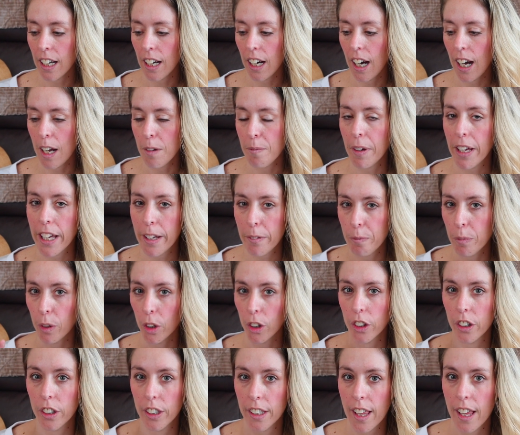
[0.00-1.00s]
I may
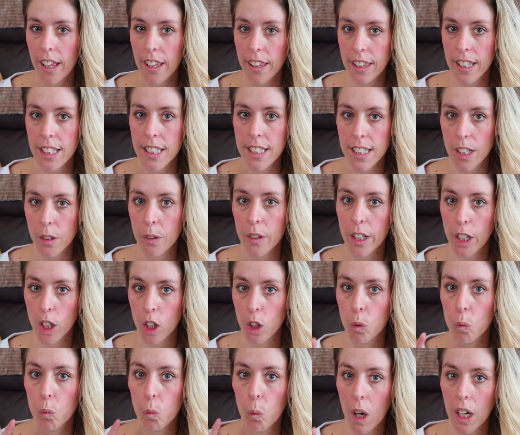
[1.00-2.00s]
burn this out
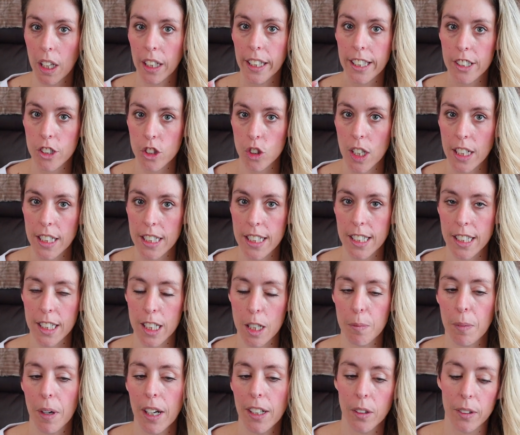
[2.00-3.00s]
here while he's trying to
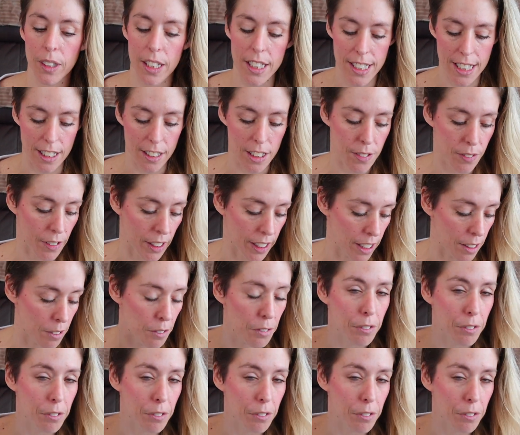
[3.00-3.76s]
sleep. I know that sounds funny.